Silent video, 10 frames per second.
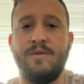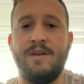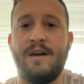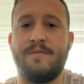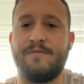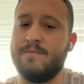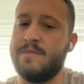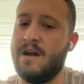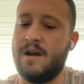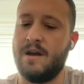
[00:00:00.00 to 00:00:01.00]
yeah, from
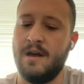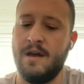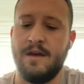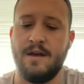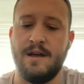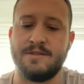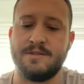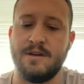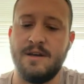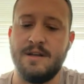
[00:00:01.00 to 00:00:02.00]
there,
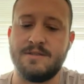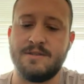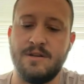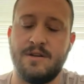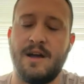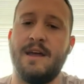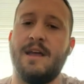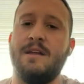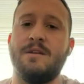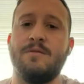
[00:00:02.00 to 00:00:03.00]
it's you're kind of
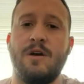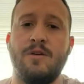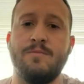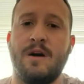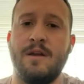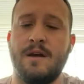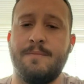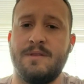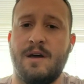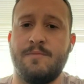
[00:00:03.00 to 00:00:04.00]
getting the loan buttoned
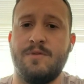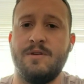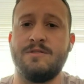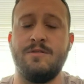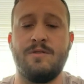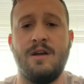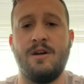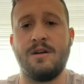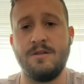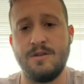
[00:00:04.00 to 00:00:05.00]
up at that point. So you'll get
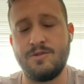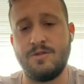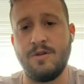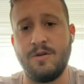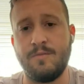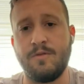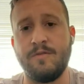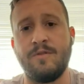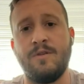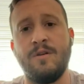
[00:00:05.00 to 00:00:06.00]
your conditional loan
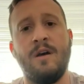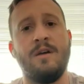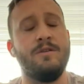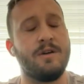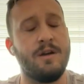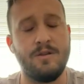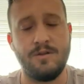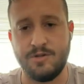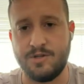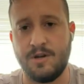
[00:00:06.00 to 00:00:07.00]
approval, you'll get
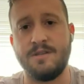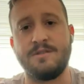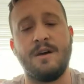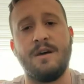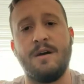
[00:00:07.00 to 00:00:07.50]
insurance set